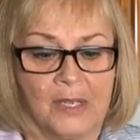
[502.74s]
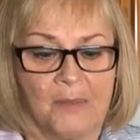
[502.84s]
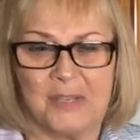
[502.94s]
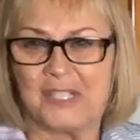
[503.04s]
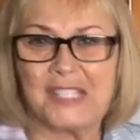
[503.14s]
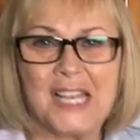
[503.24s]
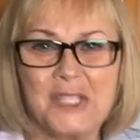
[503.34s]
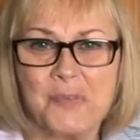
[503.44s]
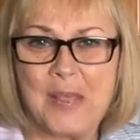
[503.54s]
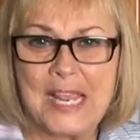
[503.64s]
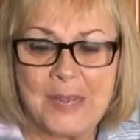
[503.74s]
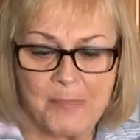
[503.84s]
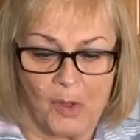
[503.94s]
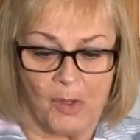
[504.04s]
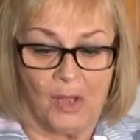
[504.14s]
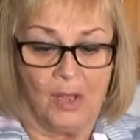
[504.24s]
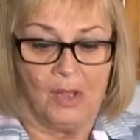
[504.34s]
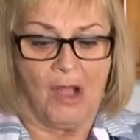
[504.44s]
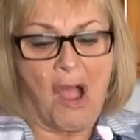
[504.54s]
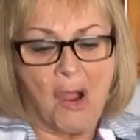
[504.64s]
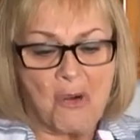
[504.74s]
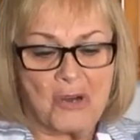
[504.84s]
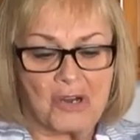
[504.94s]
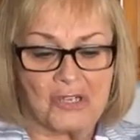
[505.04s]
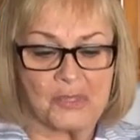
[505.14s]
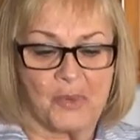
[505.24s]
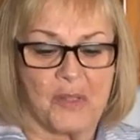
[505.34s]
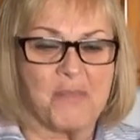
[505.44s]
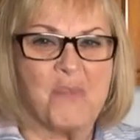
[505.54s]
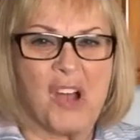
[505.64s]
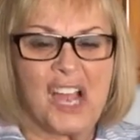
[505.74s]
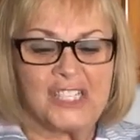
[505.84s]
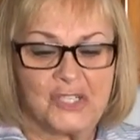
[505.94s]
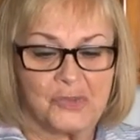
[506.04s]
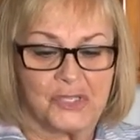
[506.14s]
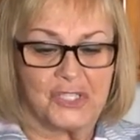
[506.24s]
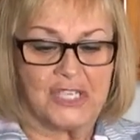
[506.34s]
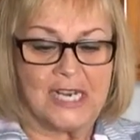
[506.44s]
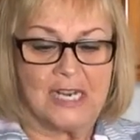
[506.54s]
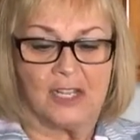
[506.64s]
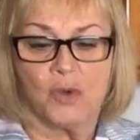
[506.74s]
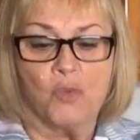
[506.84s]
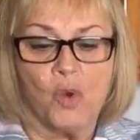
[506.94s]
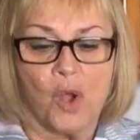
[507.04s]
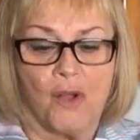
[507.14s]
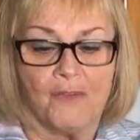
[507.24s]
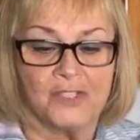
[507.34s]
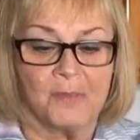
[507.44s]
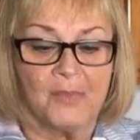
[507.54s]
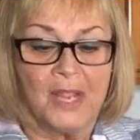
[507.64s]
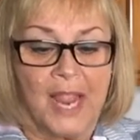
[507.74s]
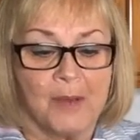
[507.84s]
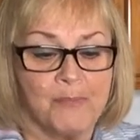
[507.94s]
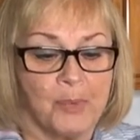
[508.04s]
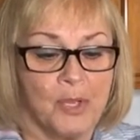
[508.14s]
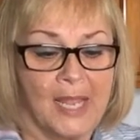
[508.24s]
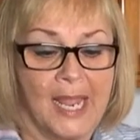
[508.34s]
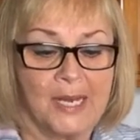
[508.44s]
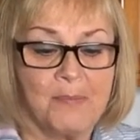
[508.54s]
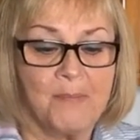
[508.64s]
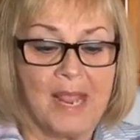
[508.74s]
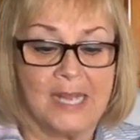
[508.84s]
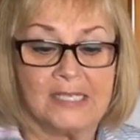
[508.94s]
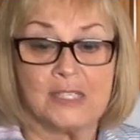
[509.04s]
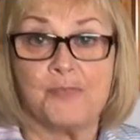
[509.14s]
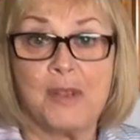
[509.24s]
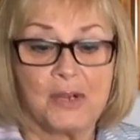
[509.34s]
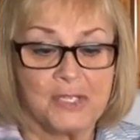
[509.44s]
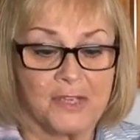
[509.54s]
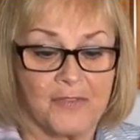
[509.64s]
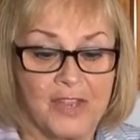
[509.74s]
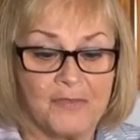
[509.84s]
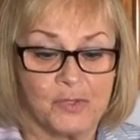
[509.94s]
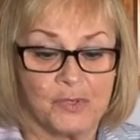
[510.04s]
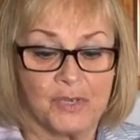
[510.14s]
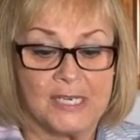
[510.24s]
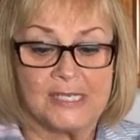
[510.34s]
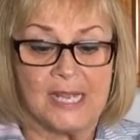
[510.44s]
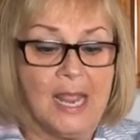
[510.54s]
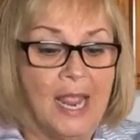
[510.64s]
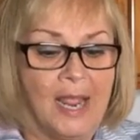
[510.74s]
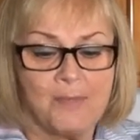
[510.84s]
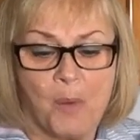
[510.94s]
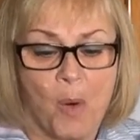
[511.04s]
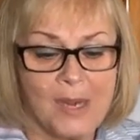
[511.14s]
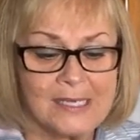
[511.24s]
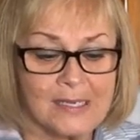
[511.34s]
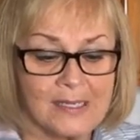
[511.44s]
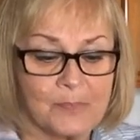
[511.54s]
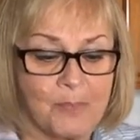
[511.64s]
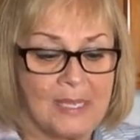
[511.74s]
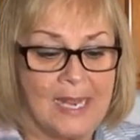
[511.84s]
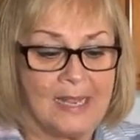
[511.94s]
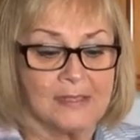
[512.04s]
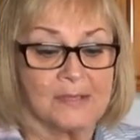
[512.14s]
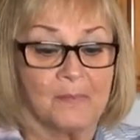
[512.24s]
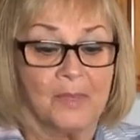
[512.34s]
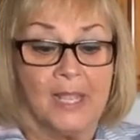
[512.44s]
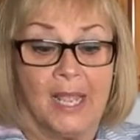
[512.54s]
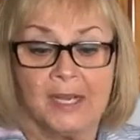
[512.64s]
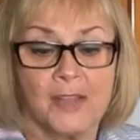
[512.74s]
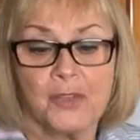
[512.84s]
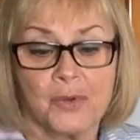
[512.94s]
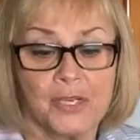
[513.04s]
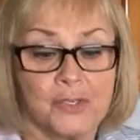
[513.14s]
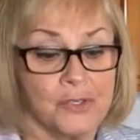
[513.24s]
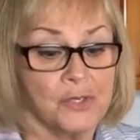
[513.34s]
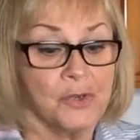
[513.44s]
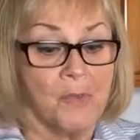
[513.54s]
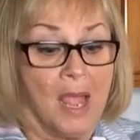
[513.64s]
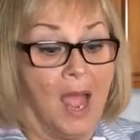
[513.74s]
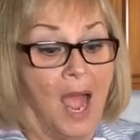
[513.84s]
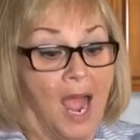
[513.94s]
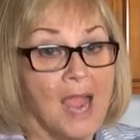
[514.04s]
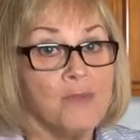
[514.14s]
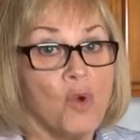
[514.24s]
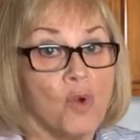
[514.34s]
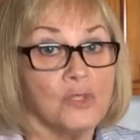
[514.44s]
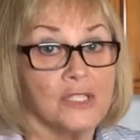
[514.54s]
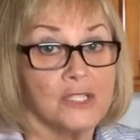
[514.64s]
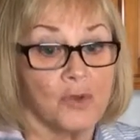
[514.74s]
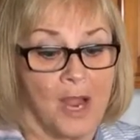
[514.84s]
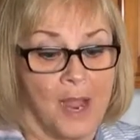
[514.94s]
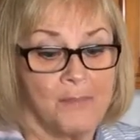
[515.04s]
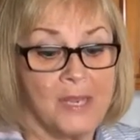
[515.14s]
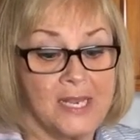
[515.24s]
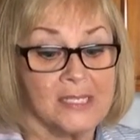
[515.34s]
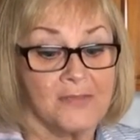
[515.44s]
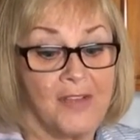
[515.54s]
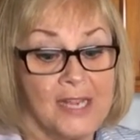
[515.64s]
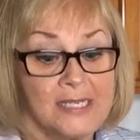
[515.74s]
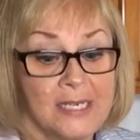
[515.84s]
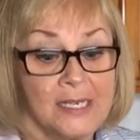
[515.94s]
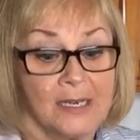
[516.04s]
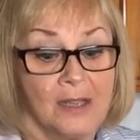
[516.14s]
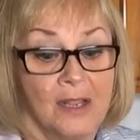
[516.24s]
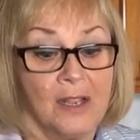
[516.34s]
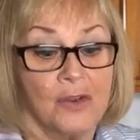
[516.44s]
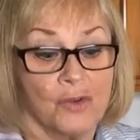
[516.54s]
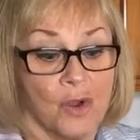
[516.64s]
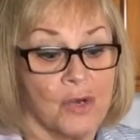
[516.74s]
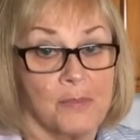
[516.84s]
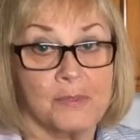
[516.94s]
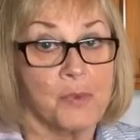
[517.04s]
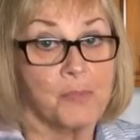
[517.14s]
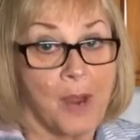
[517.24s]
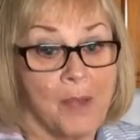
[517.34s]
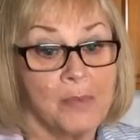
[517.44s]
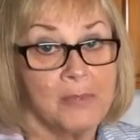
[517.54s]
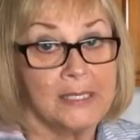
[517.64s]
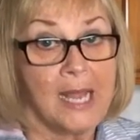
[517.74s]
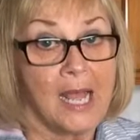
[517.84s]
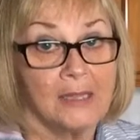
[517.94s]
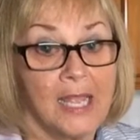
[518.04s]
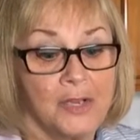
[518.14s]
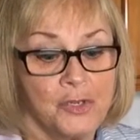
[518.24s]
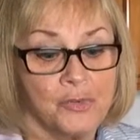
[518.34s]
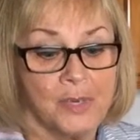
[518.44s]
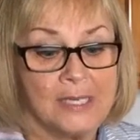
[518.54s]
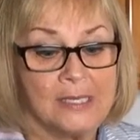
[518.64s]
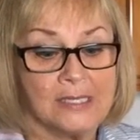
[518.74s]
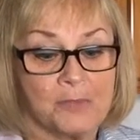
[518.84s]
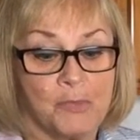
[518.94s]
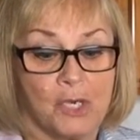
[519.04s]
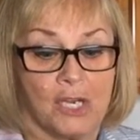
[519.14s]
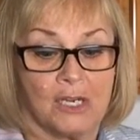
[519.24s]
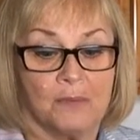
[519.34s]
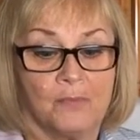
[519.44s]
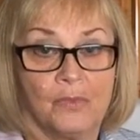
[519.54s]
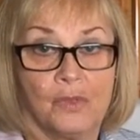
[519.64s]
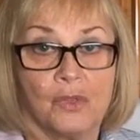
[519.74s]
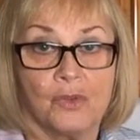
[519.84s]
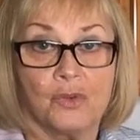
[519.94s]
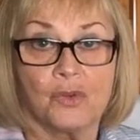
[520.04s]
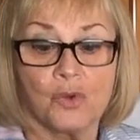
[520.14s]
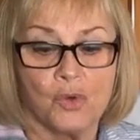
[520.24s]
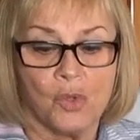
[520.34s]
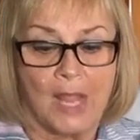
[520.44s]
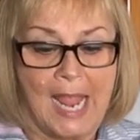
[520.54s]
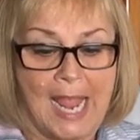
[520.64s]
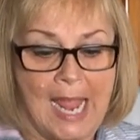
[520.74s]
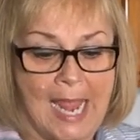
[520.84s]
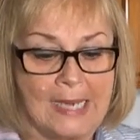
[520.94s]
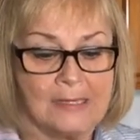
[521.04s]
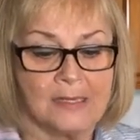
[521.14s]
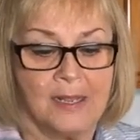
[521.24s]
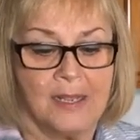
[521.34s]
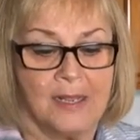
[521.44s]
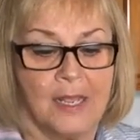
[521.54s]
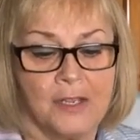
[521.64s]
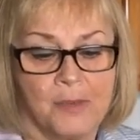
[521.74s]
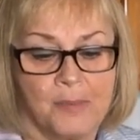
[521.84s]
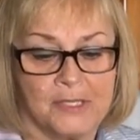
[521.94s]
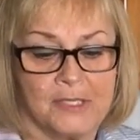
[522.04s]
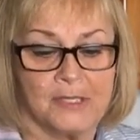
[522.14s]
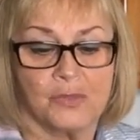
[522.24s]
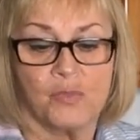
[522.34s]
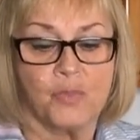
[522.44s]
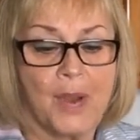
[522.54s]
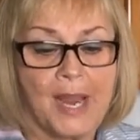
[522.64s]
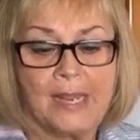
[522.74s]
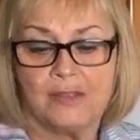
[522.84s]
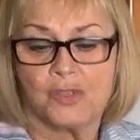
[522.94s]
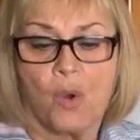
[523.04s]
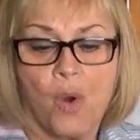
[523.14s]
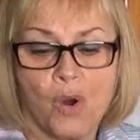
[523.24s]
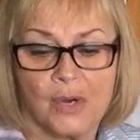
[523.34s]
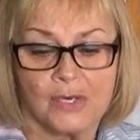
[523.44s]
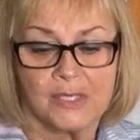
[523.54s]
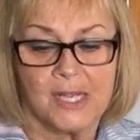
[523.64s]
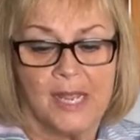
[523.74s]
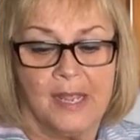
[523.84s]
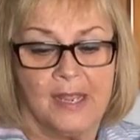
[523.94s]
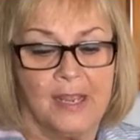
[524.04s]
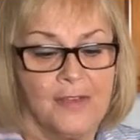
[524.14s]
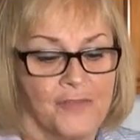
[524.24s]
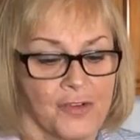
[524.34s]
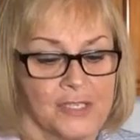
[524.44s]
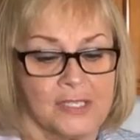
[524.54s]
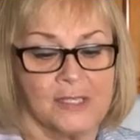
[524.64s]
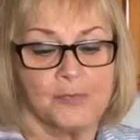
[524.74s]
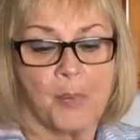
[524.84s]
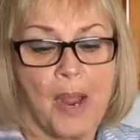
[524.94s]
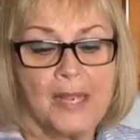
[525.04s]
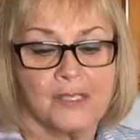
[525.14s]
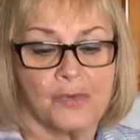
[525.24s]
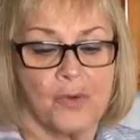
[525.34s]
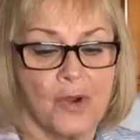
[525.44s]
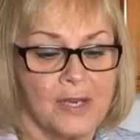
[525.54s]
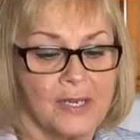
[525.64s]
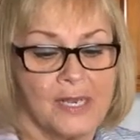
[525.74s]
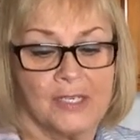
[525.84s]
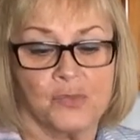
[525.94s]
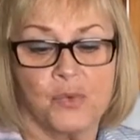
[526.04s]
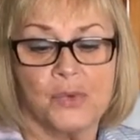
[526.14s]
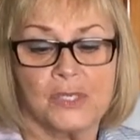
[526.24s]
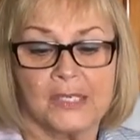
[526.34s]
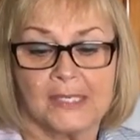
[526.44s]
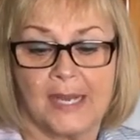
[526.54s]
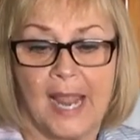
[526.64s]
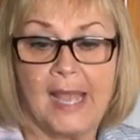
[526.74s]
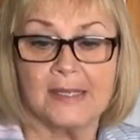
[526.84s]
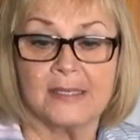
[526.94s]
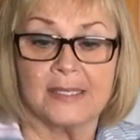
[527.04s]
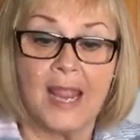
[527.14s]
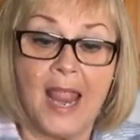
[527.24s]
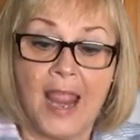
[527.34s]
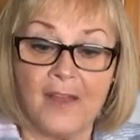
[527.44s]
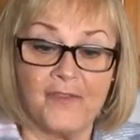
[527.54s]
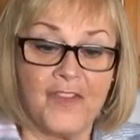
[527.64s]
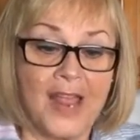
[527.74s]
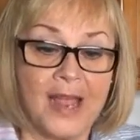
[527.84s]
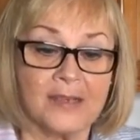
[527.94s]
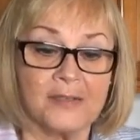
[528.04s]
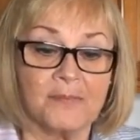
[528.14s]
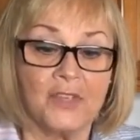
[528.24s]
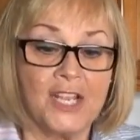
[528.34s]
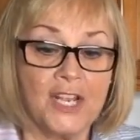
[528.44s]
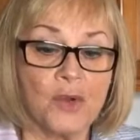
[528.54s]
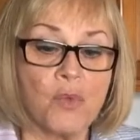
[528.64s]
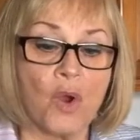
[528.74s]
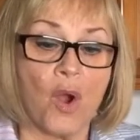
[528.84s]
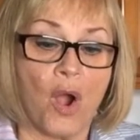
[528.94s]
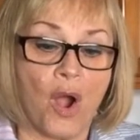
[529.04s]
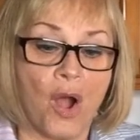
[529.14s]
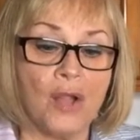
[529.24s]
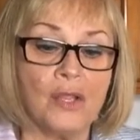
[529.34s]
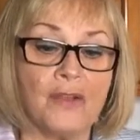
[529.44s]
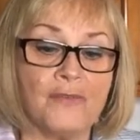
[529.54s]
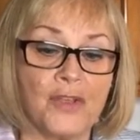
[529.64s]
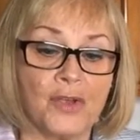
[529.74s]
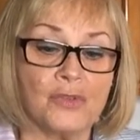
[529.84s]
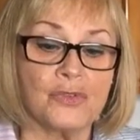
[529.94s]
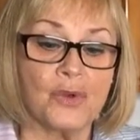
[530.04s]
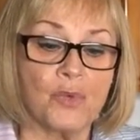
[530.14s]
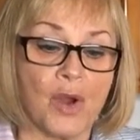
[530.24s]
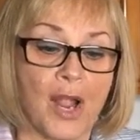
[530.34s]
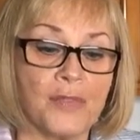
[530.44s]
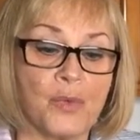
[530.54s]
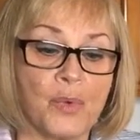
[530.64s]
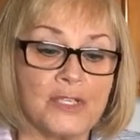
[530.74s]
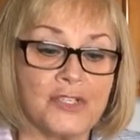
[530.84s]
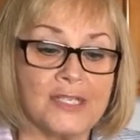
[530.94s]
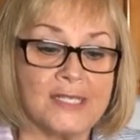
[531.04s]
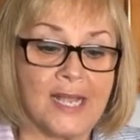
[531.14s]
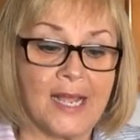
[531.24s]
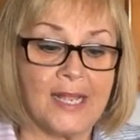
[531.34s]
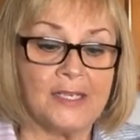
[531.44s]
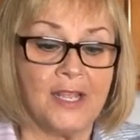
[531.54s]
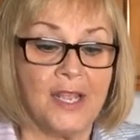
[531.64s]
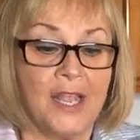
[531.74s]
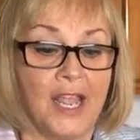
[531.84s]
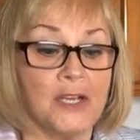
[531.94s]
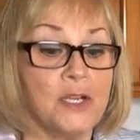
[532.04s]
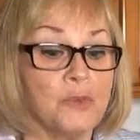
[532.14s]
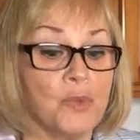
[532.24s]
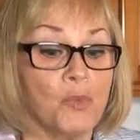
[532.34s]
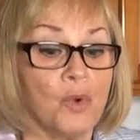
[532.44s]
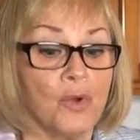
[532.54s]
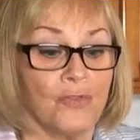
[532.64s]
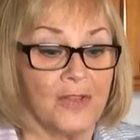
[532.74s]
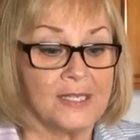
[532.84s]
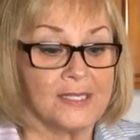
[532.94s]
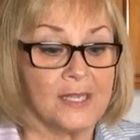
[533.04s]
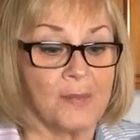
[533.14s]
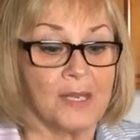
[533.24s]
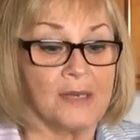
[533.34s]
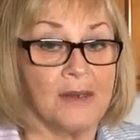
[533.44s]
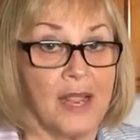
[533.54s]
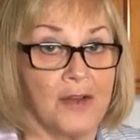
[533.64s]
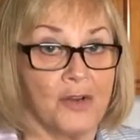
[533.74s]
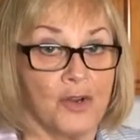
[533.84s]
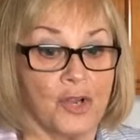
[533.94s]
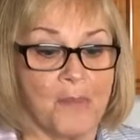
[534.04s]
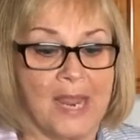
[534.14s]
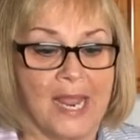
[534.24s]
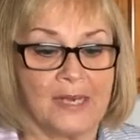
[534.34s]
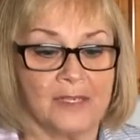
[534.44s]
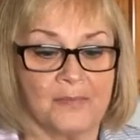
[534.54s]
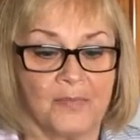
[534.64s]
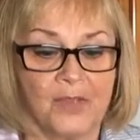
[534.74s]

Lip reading: But such people, ogres with monstrous teeth, and wolves, and bull-headed men, spirits of evil trees, and poisonous plants, and other creatures whom I won't describe, because if I did, grown-ups would probably not let you read this book. Cruel hags, incubuses, wraiths, horrors, ifrits, sprites, orkneys, wooses, and ettins. In fact, here were all of those who were on the witch's side and whom the wolf had summoned at her command.